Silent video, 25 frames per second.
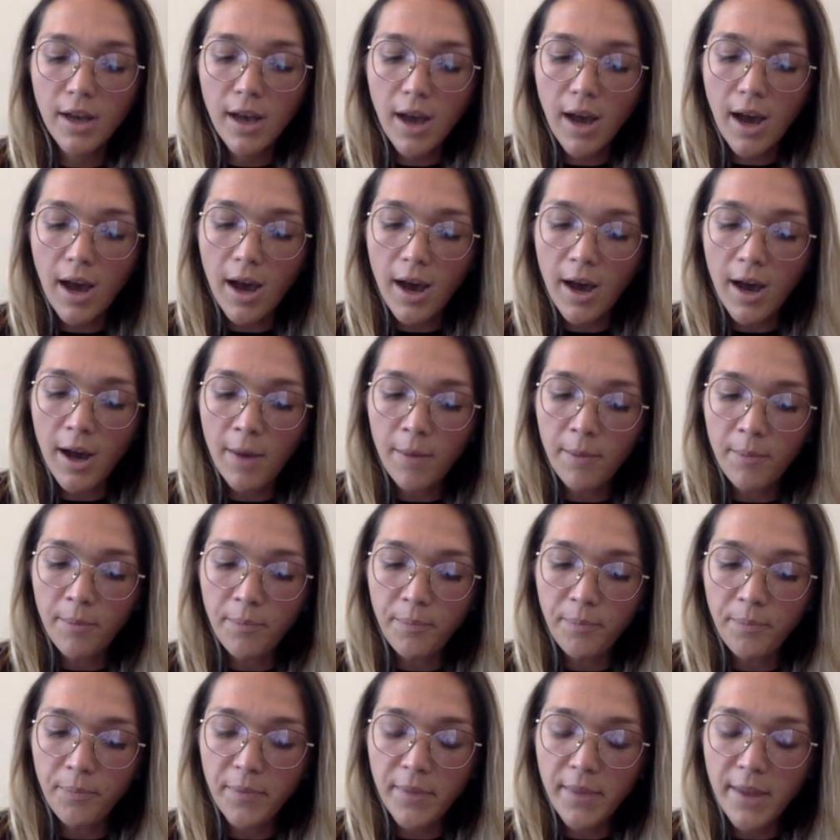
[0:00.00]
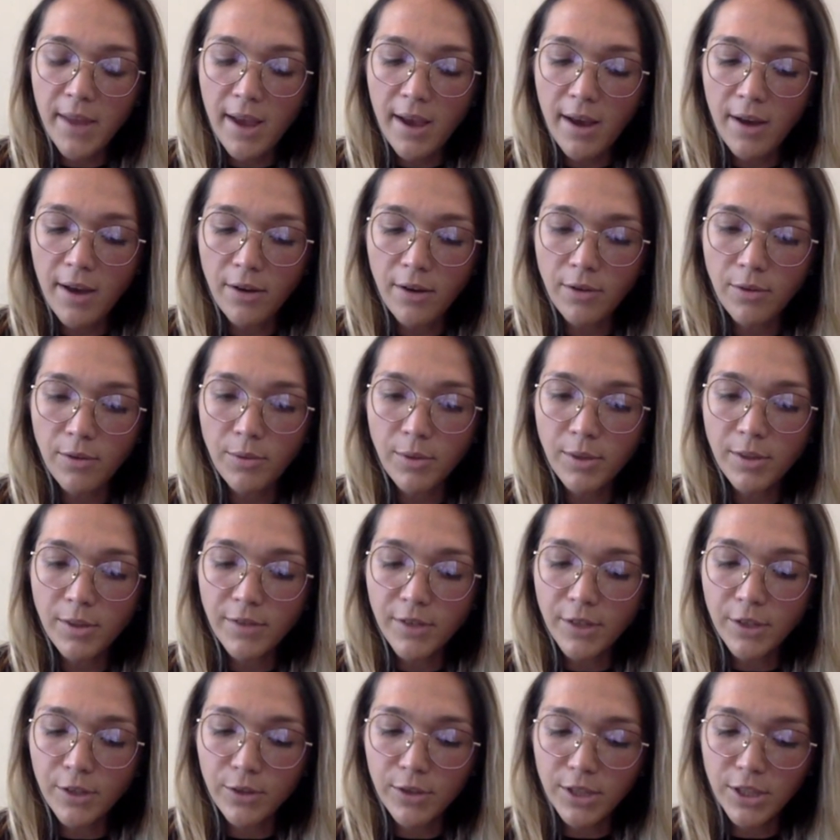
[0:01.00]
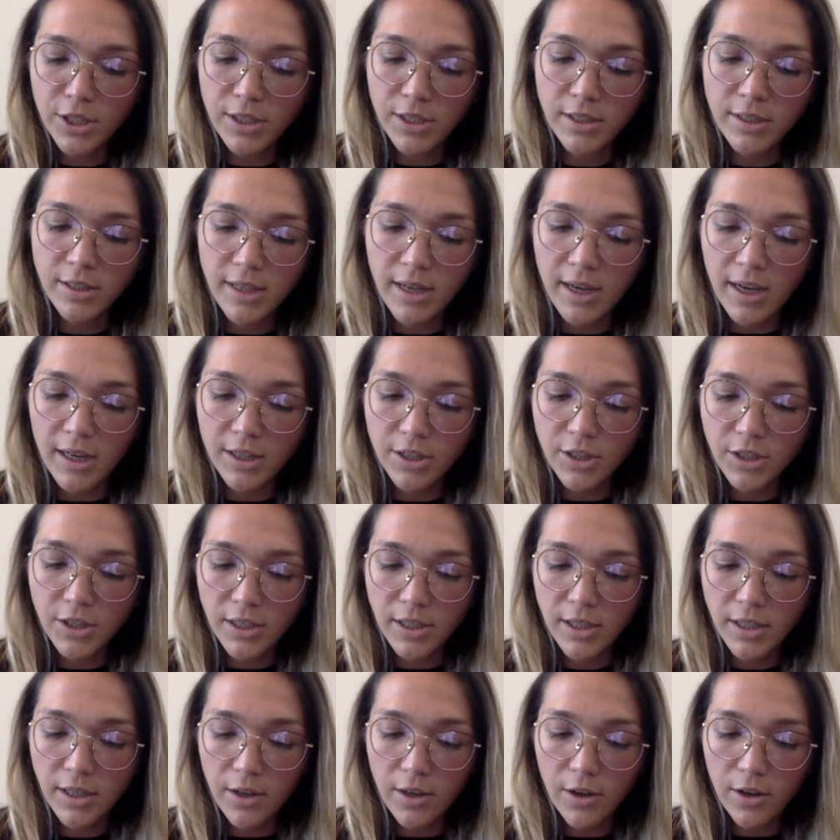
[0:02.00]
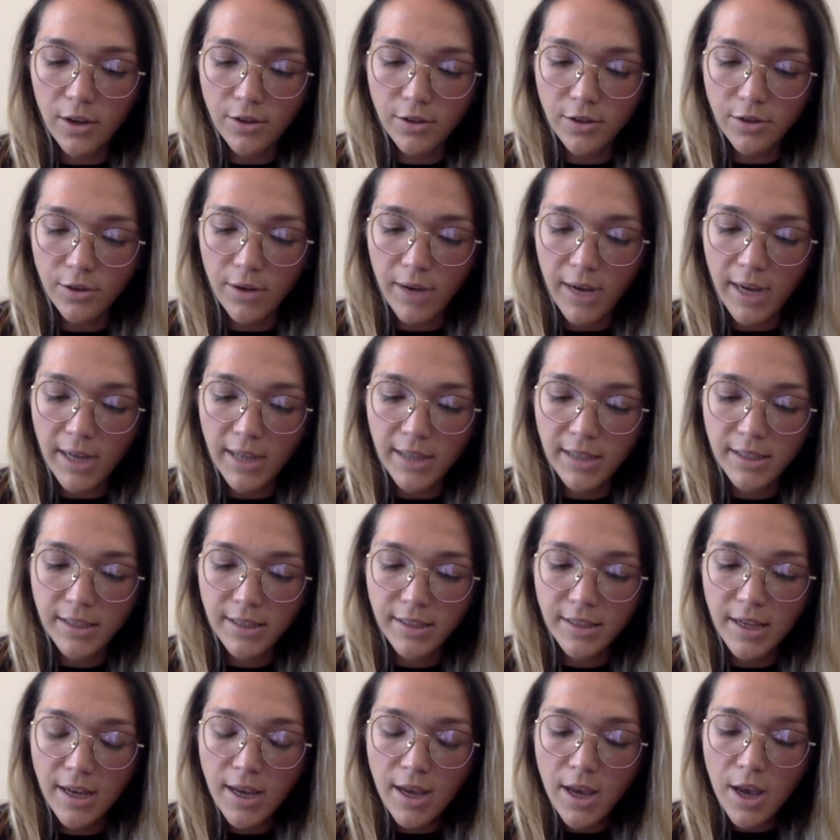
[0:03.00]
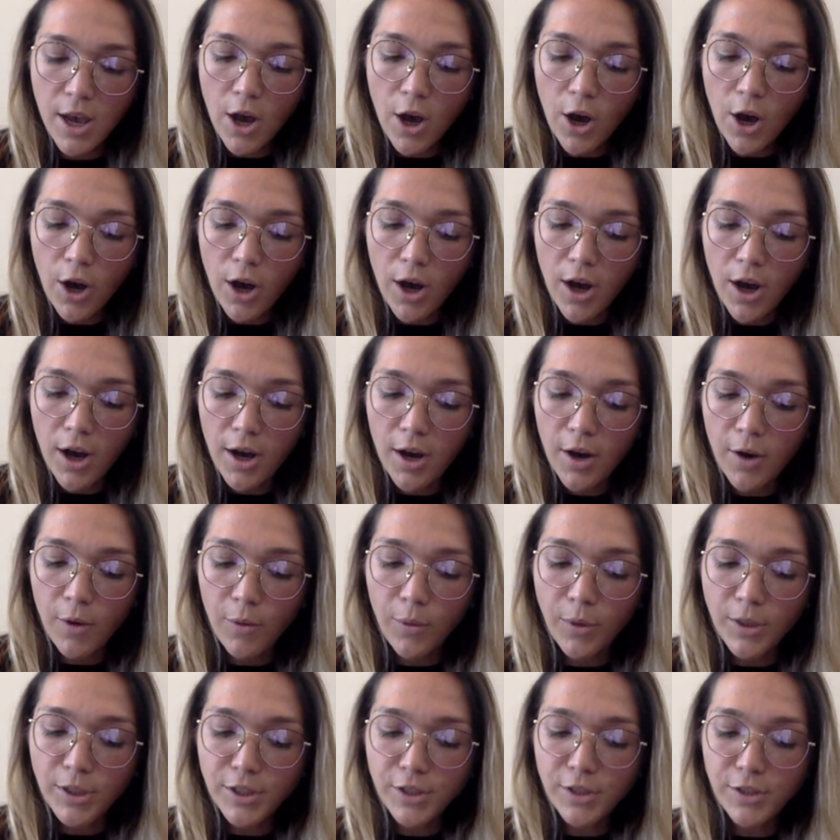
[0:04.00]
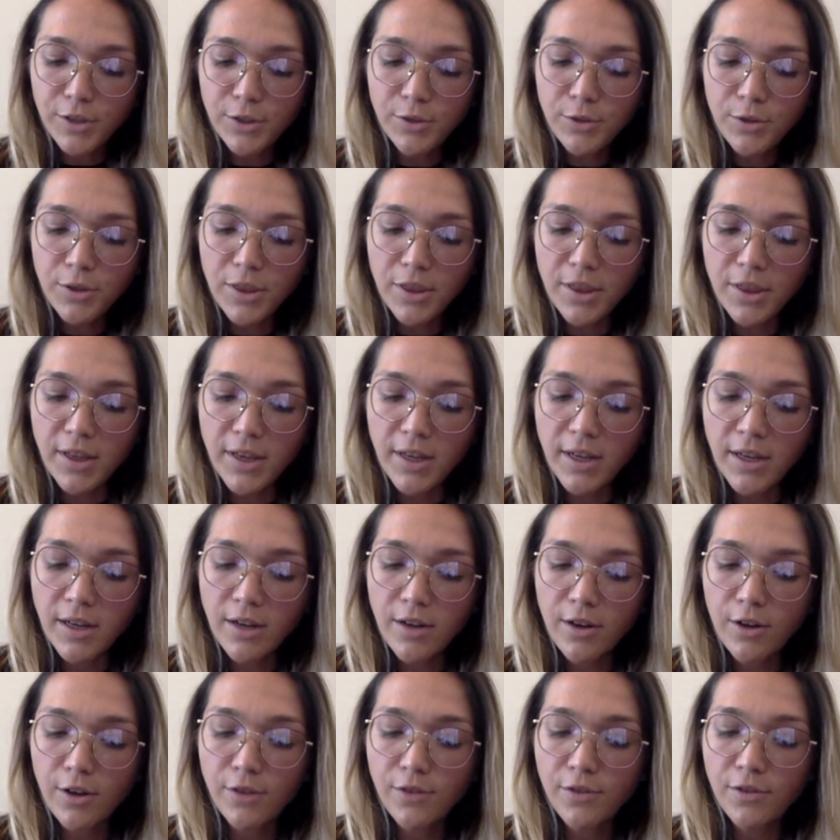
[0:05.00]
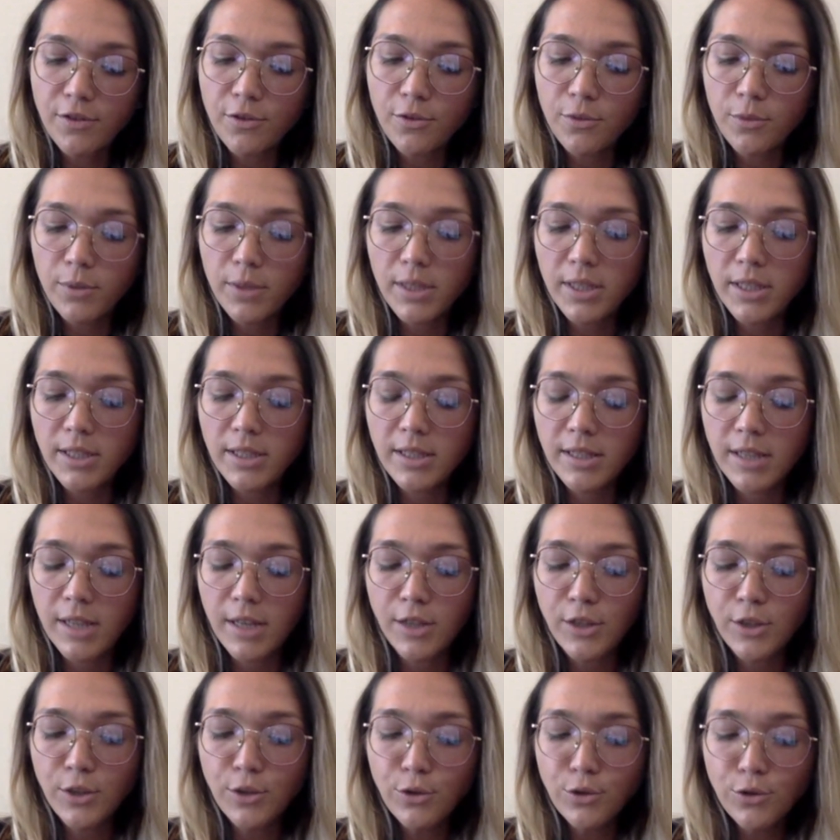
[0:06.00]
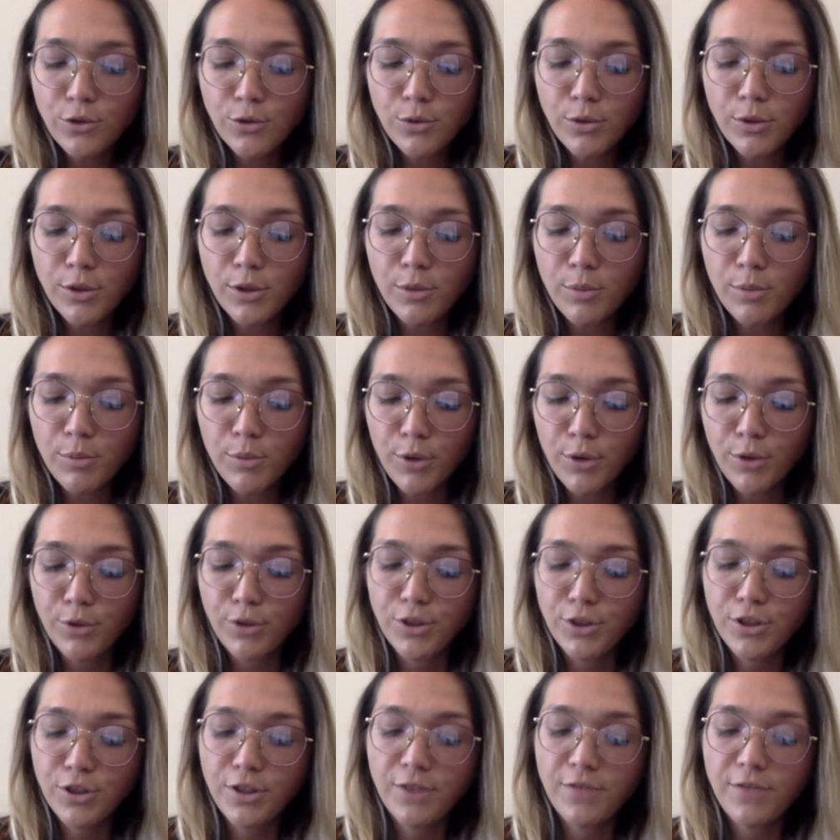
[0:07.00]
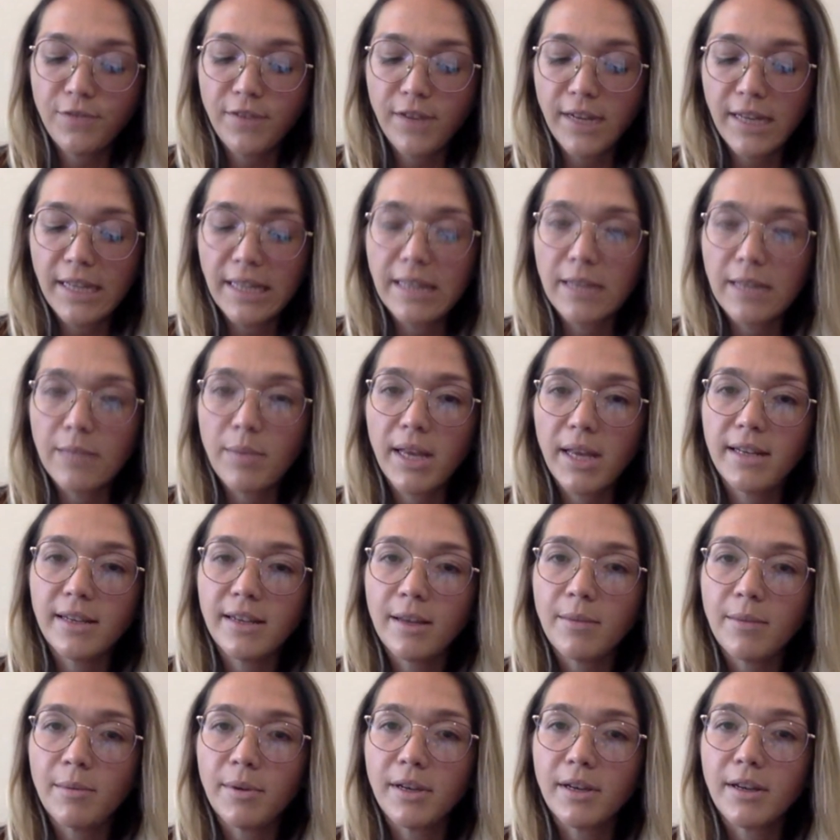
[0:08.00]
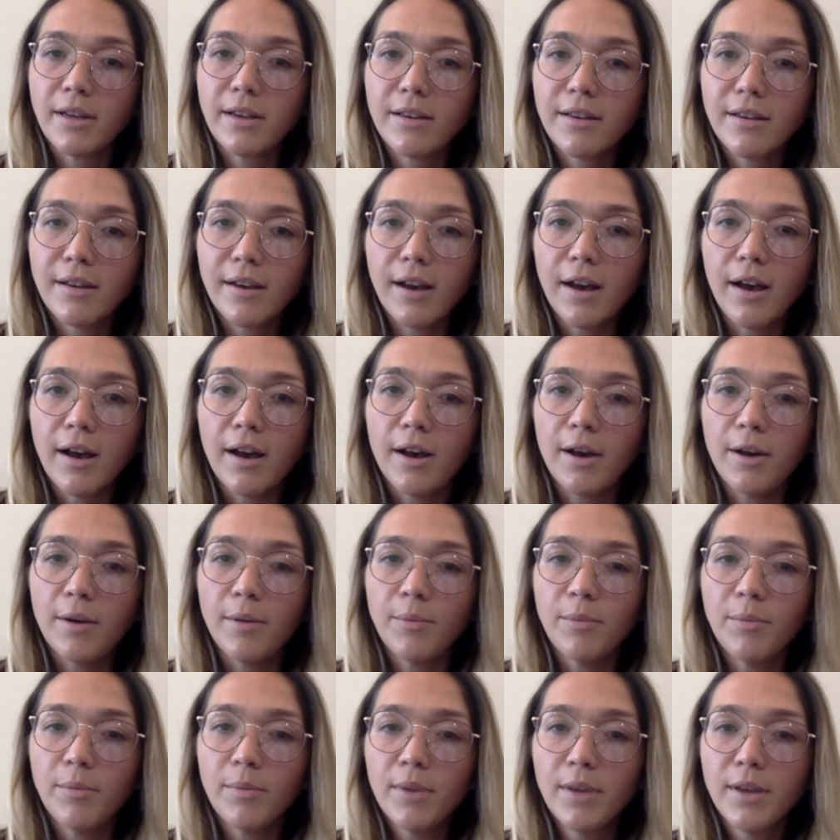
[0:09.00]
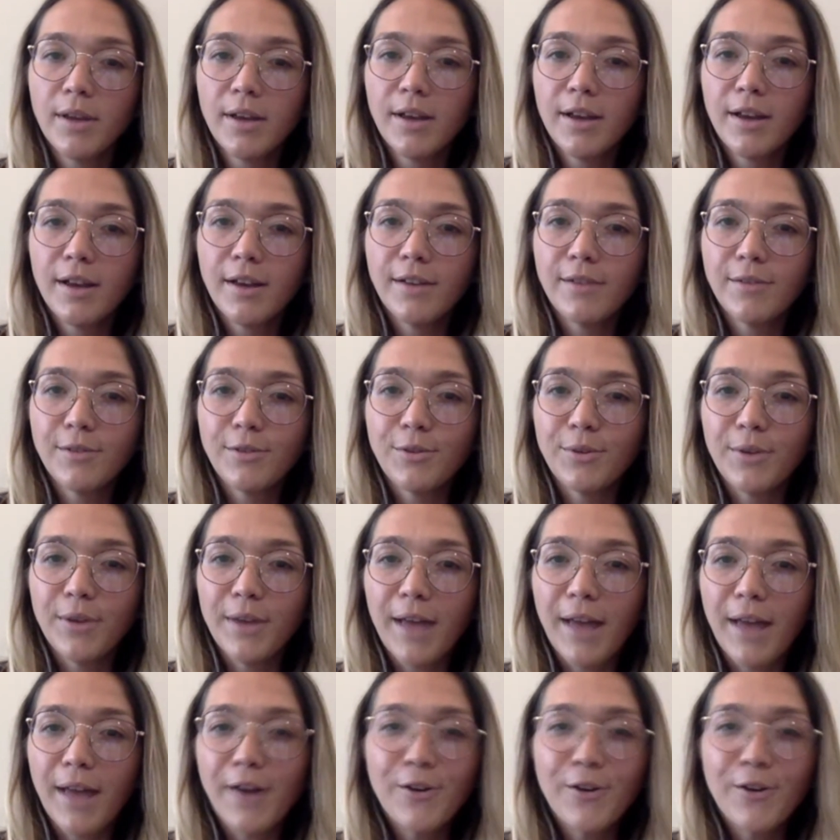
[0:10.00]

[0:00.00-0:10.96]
Now, one of our questions actually also asks, what do you think of Sweden's unusual approach to fighting the pandemic? So I don't know